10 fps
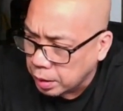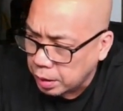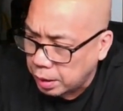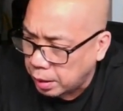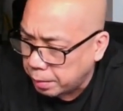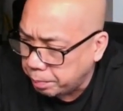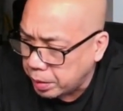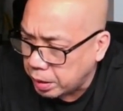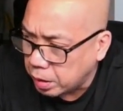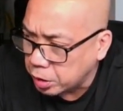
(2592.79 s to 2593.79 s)

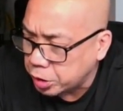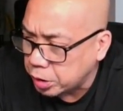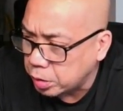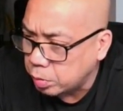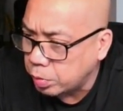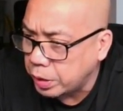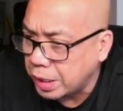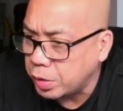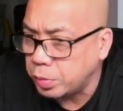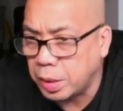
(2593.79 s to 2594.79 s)
And also, we're
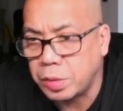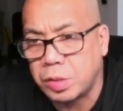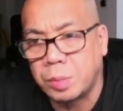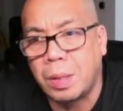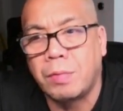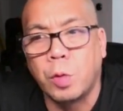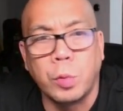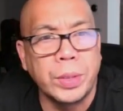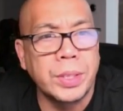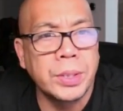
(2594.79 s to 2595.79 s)
not doing nothing until about 4
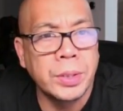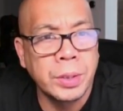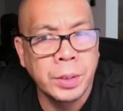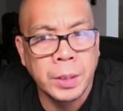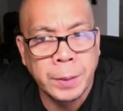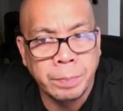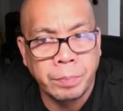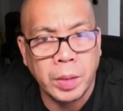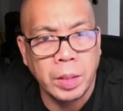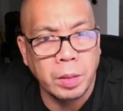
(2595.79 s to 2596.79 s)
weeks.
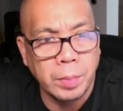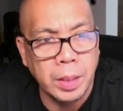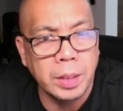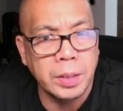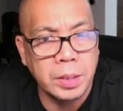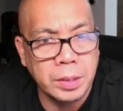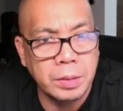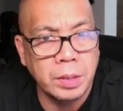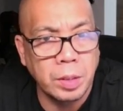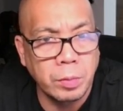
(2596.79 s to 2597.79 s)
I'm gonna let these.
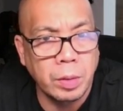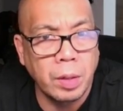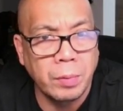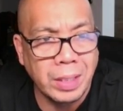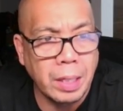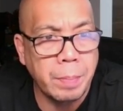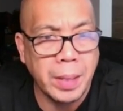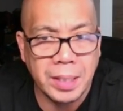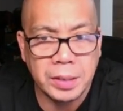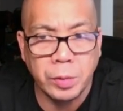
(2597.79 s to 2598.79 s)
I want to get
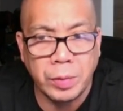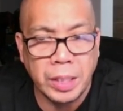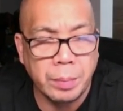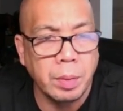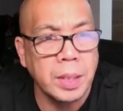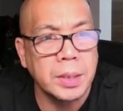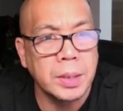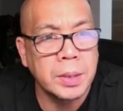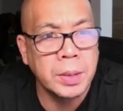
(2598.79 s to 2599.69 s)
past the weaning process.